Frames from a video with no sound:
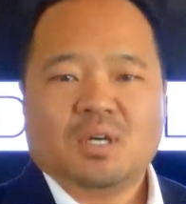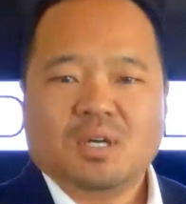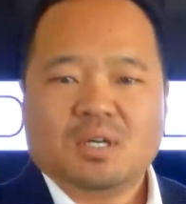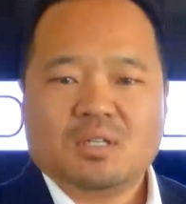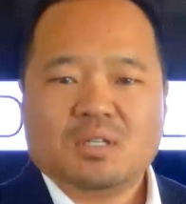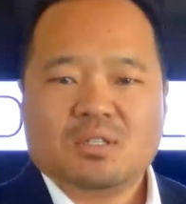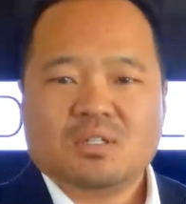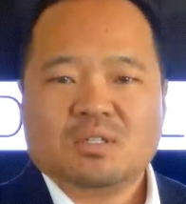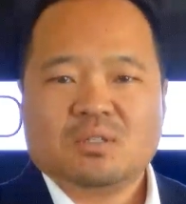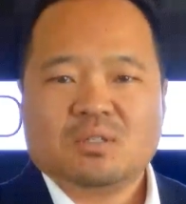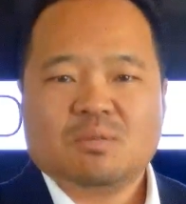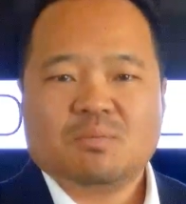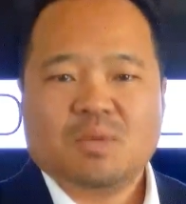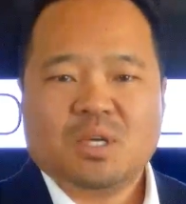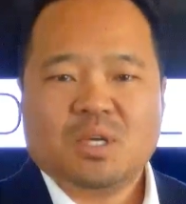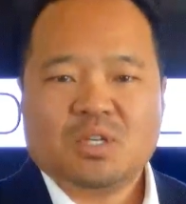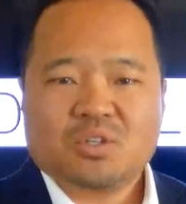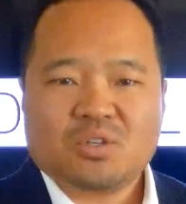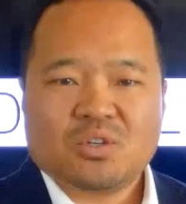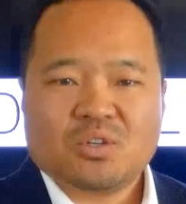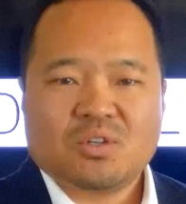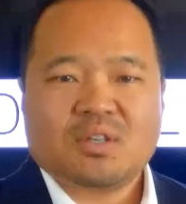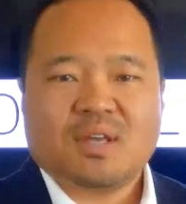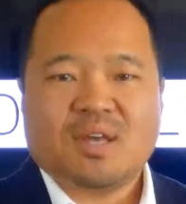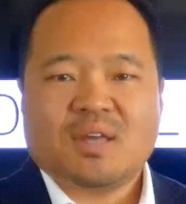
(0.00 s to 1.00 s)
to make
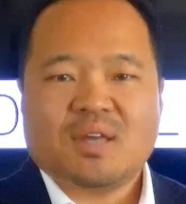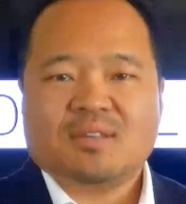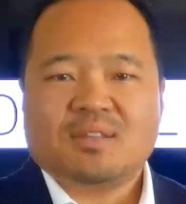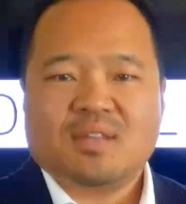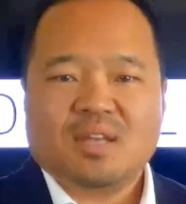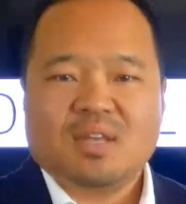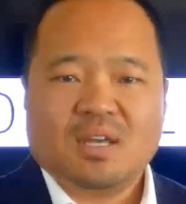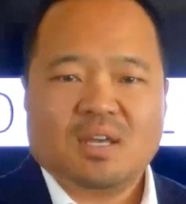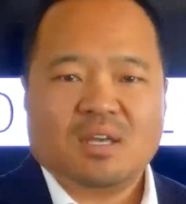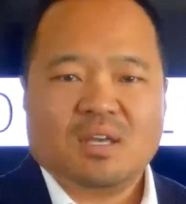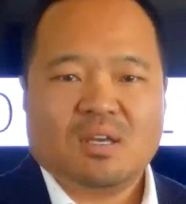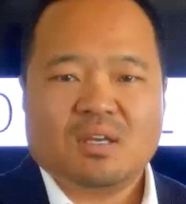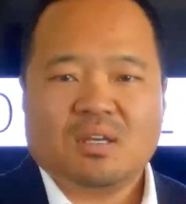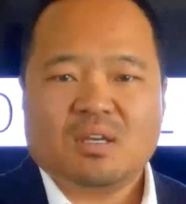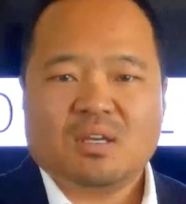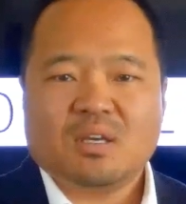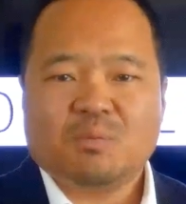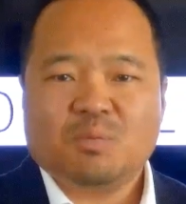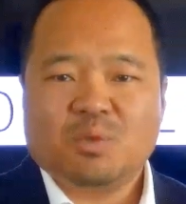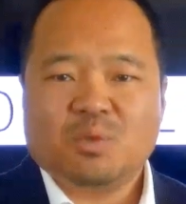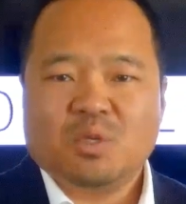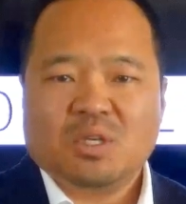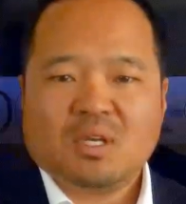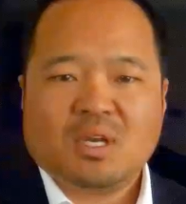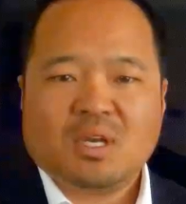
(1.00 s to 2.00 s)
sure that they
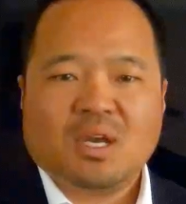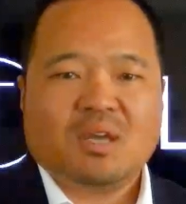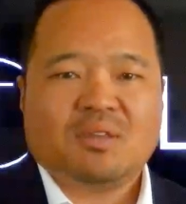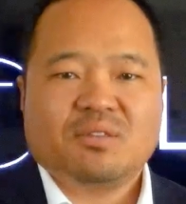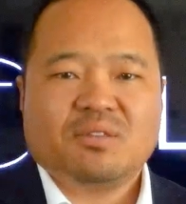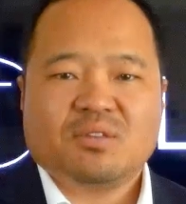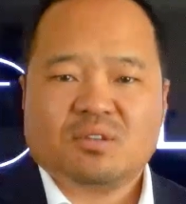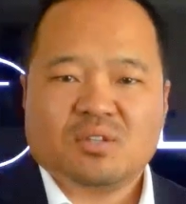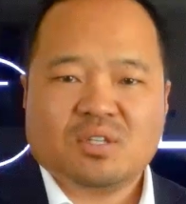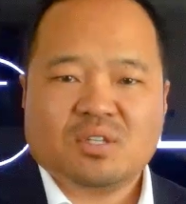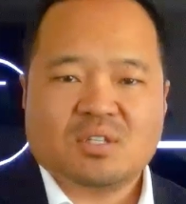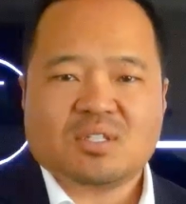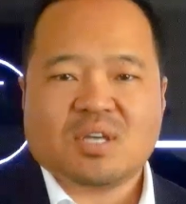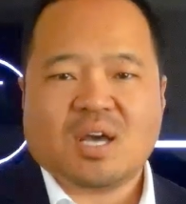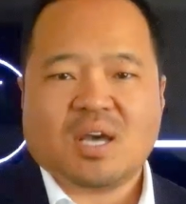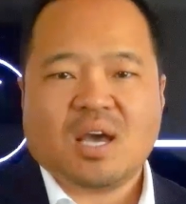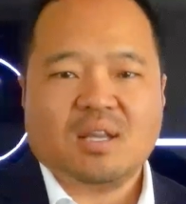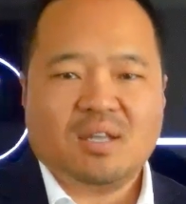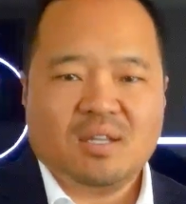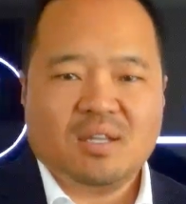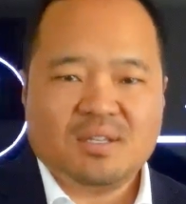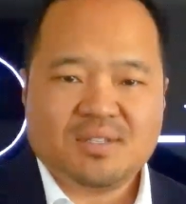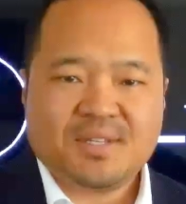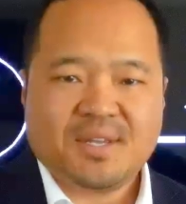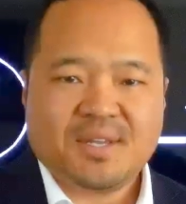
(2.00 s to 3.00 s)
communicate their design
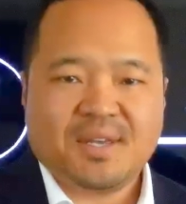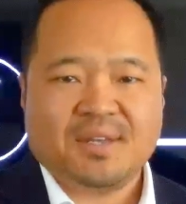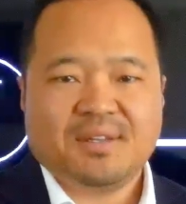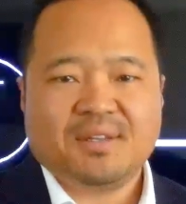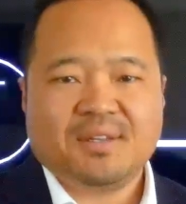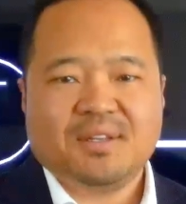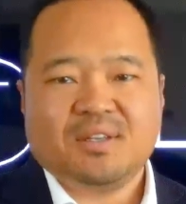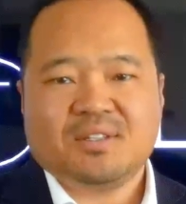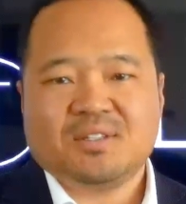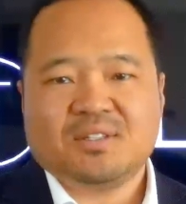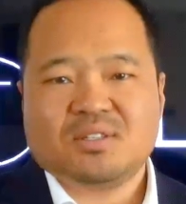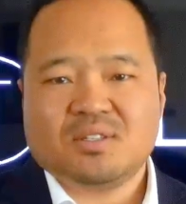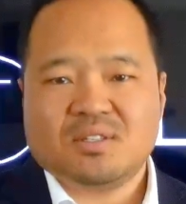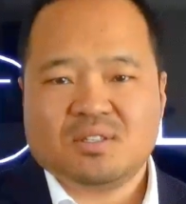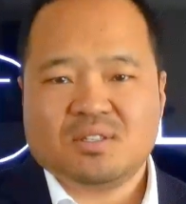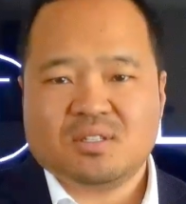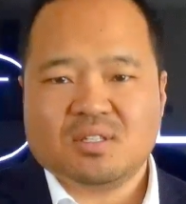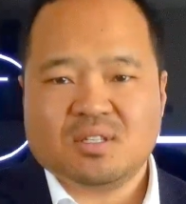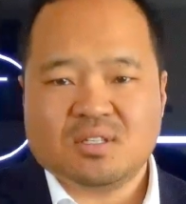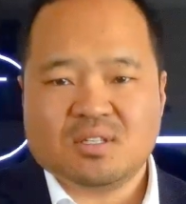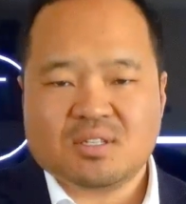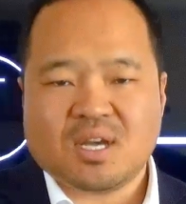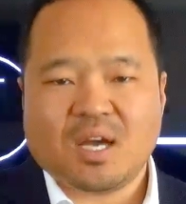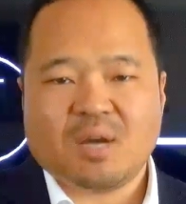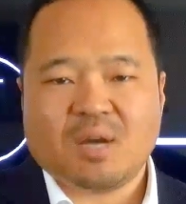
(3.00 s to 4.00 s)
intent into the
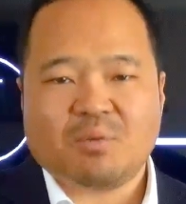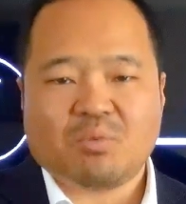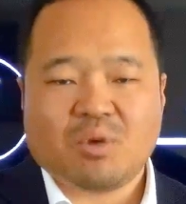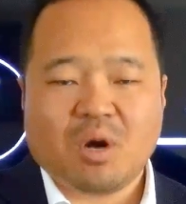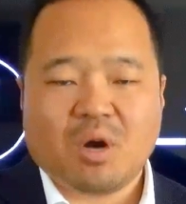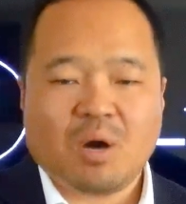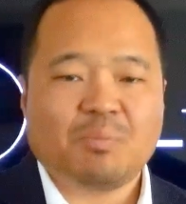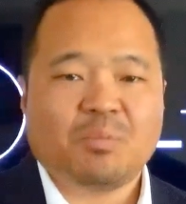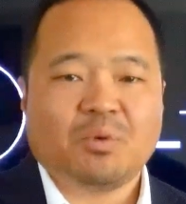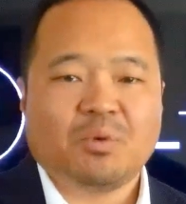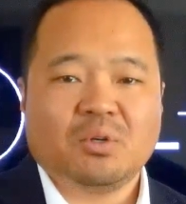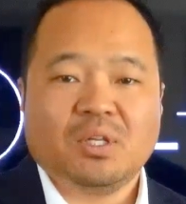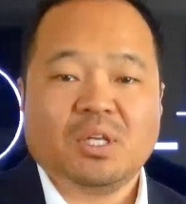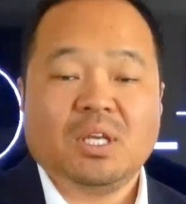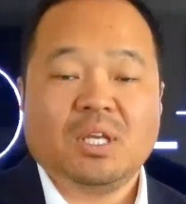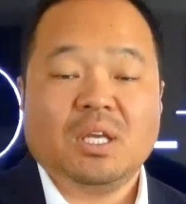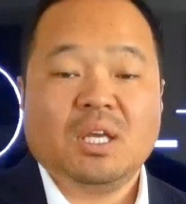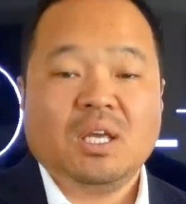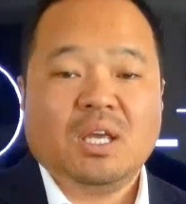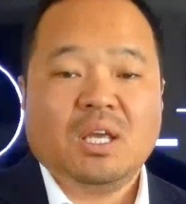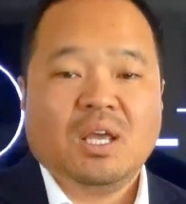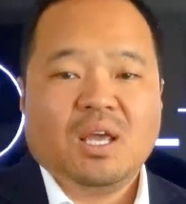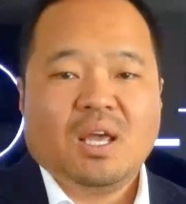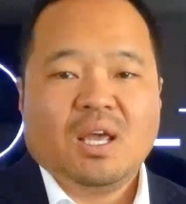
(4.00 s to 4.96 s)
design properly.